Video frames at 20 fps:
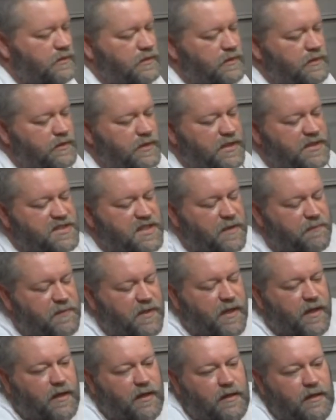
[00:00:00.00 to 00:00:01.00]
that's up
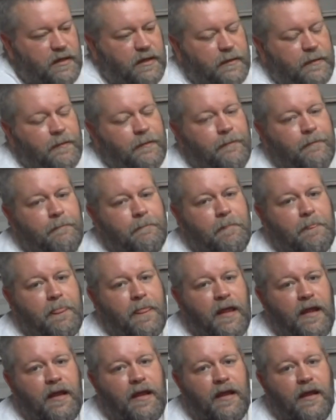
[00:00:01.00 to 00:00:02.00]
there
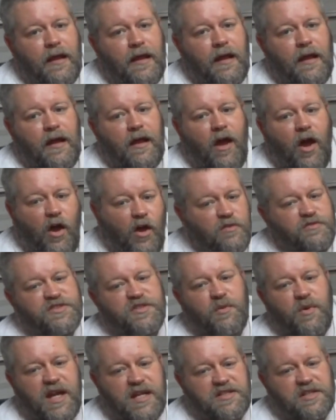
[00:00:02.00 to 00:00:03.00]

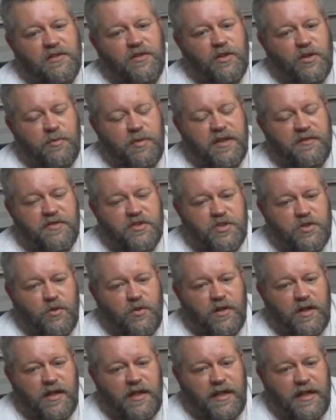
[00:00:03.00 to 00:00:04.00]
also has a little bit of a
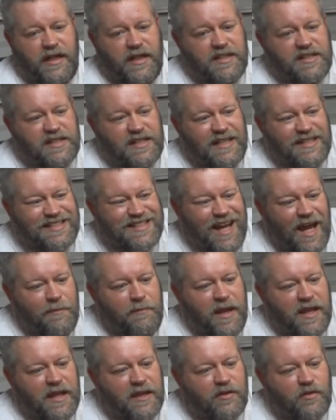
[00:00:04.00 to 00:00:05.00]
short in it. It's not
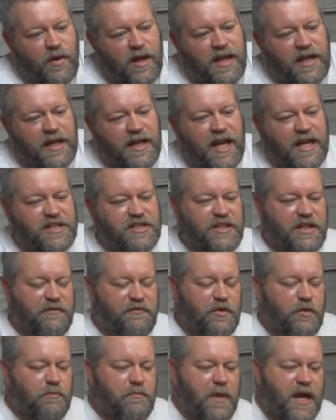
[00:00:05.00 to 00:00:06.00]
making great connection.
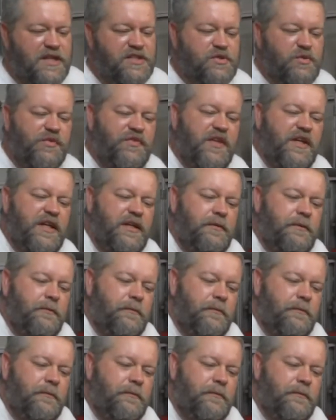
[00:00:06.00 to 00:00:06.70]
If you mess with it